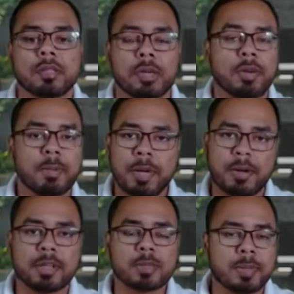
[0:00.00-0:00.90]
Singular
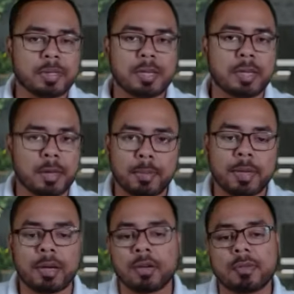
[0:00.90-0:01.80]
matrix means
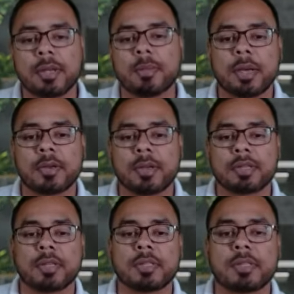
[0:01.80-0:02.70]
determinant of that
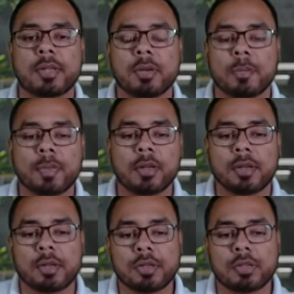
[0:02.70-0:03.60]
matrix is 0.
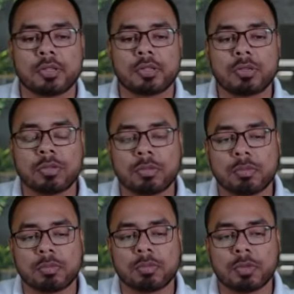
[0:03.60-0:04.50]

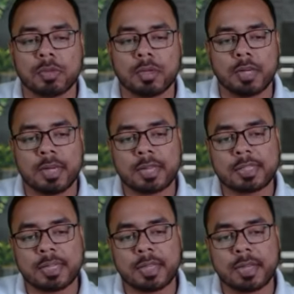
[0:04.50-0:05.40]
So let
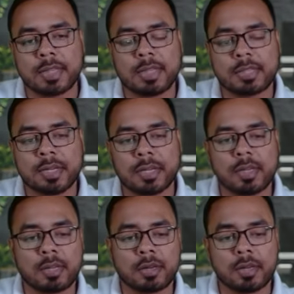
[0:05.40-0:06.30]
us say that these are
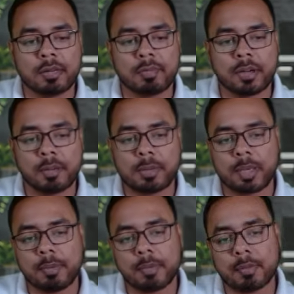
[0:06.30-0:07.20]
the different
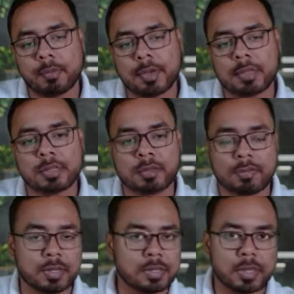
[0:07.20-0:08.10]
prime numbers.
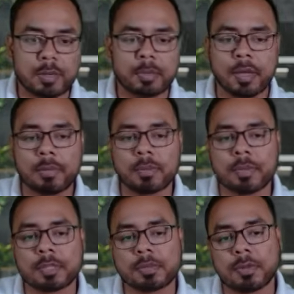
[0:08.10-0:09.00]
First 10 prime
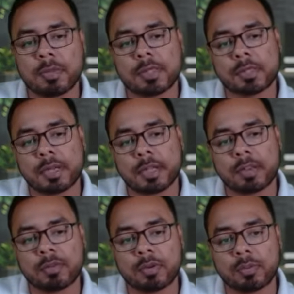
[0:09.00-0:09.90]
numbers will be
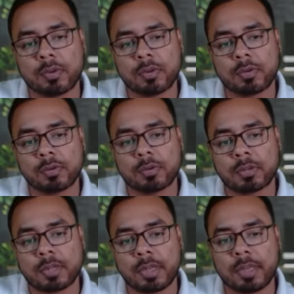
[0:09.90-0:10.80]
starting from 2,
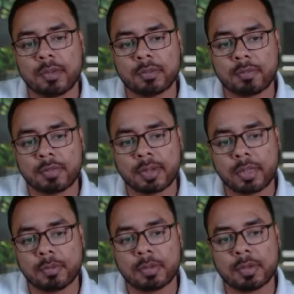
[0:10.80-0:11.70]
3,
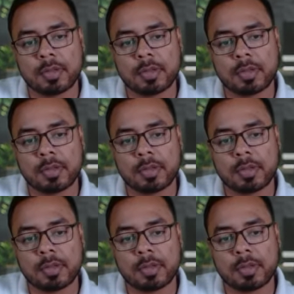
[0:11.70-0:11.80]
5.